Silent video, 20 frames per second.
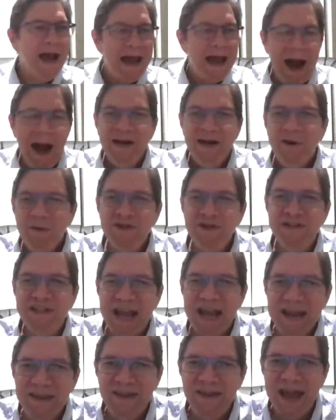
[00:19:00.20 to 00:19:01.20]
and I don't
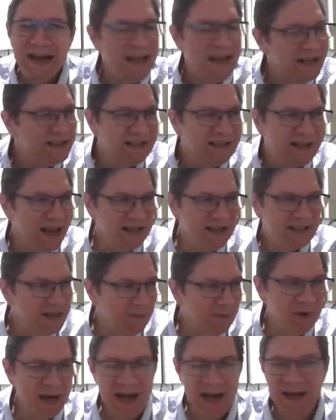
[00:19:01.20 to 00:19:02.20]
say that as, as
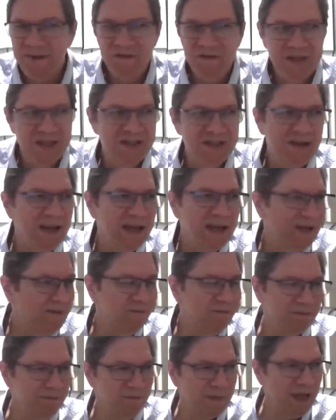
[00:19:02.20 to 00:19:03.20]
some kind of just like
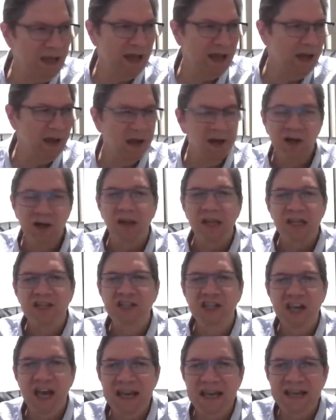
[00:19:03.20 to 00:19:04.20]
uh, a
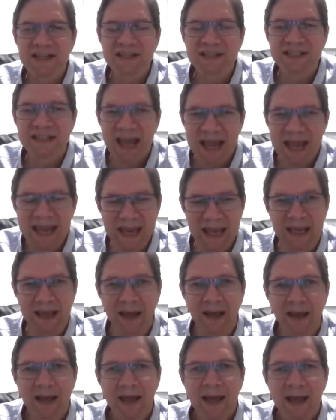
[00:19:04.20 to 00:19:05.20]
cliche
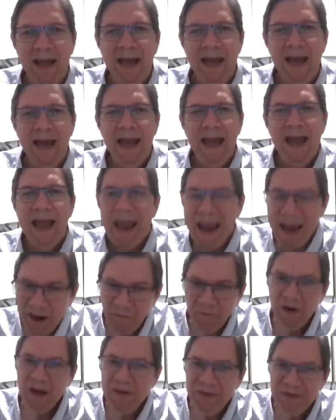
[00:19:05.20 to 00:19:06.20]
saying
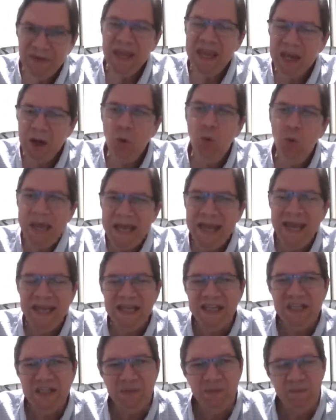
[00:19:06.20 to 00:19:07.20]
everything we
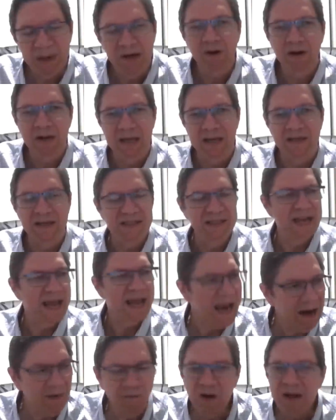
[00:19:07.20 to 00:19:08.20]
experience,
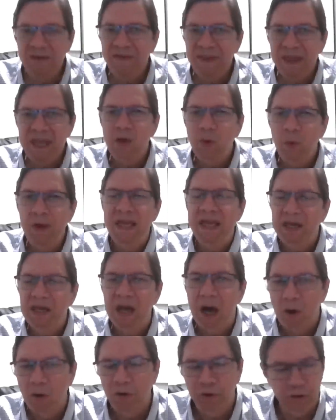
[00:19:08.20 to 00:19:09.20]
everything we
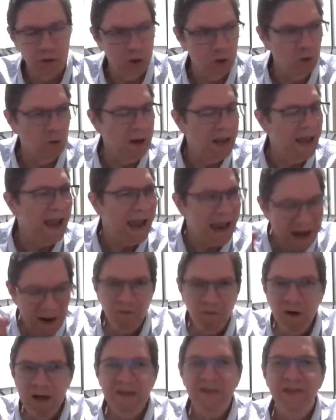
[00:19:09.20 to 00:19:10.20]
go through,
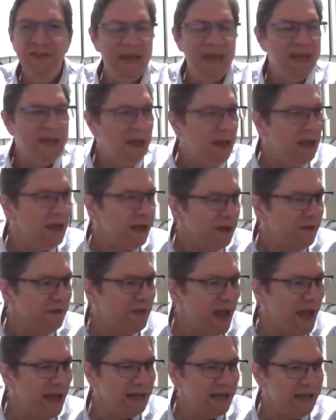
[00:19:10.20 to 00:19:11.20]
everything
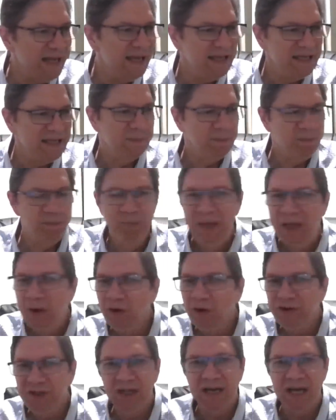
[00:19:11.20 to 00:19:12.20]
that is
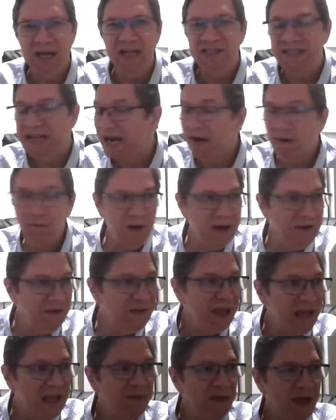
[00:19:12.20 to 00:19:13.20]
built in us,
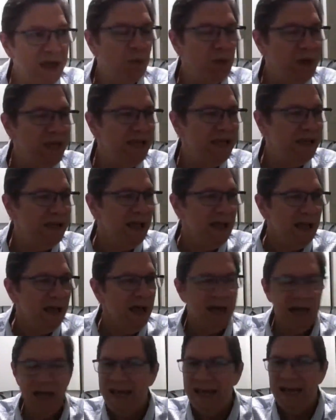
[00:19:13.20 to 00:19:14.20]
everything that we,
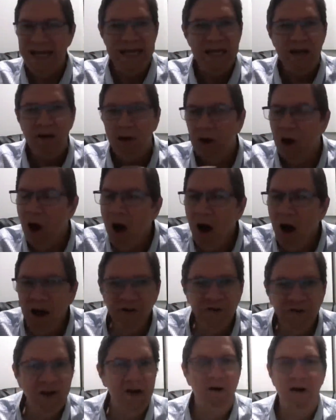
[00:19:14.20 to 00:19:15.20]
uh, any
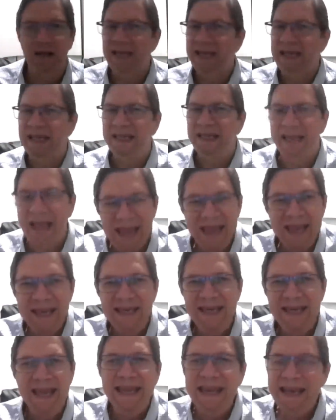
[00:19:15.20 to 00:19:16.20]
loss or any
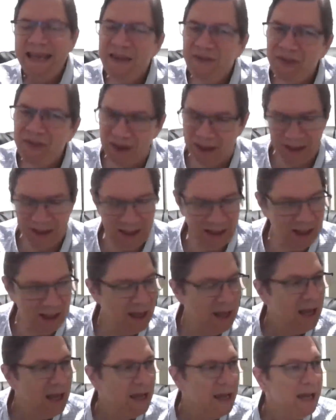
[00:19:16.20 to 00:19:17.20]
gain, anything,
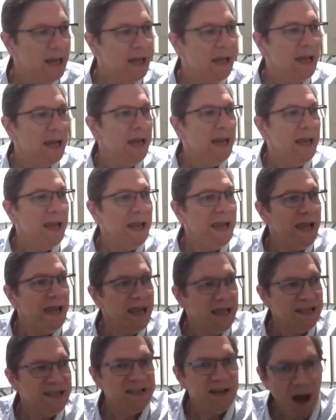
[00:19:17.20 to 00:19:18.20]

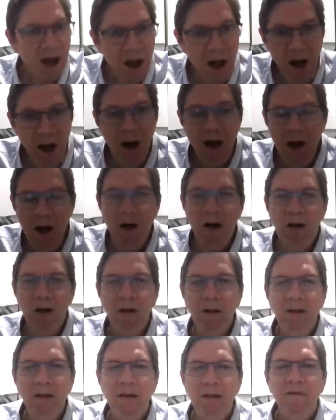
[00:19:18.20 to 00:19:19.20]
it's
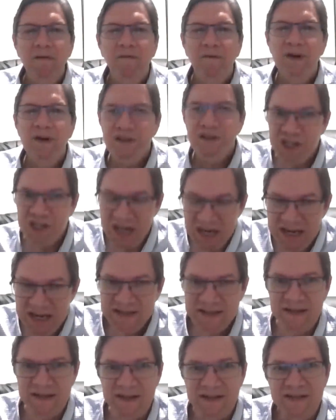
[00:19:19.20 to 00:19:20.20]
all for
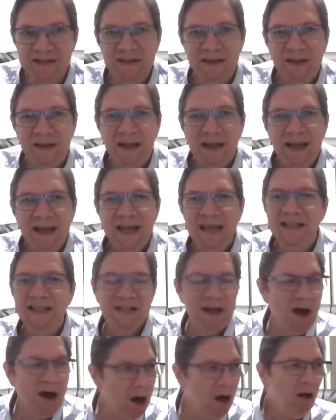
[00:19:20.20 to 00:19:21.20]
Jesus.
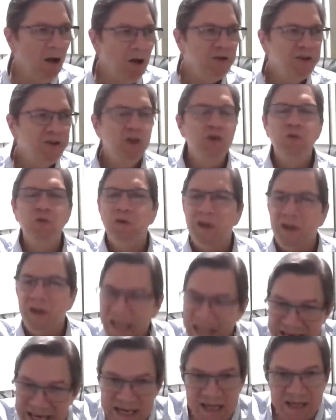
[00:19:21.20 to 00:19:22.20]
It's all to
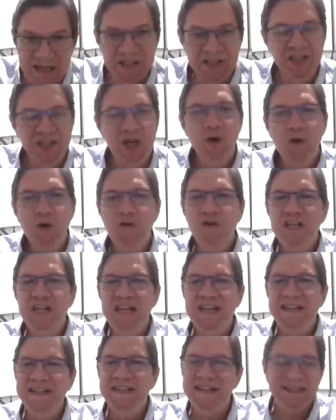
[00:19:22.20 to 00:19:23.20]
lead us to
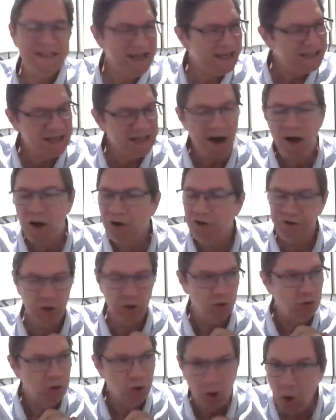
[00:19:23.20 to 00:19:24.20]
Jesus. It's all
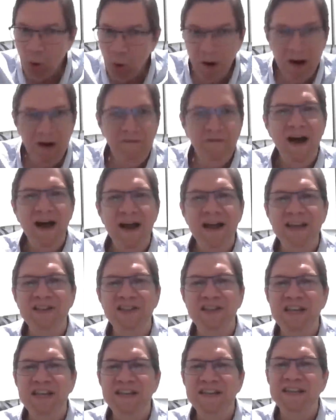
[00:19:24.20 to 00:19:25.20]
to glorify
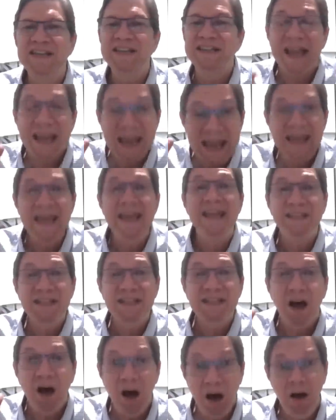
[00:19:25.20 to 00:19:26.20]
Jesus.
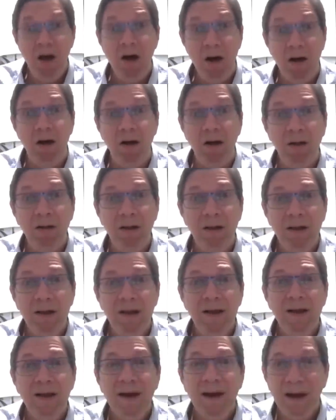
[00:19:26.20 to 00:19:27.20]
It's all
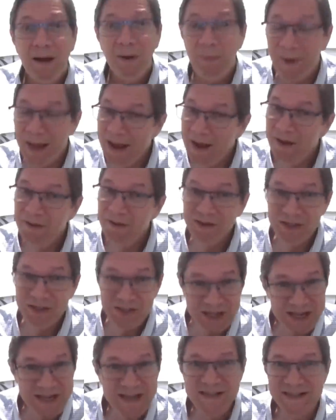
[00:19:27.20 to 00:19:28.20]
about
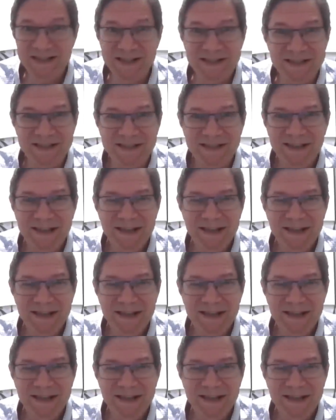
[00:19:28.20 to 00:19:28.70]
Jesus.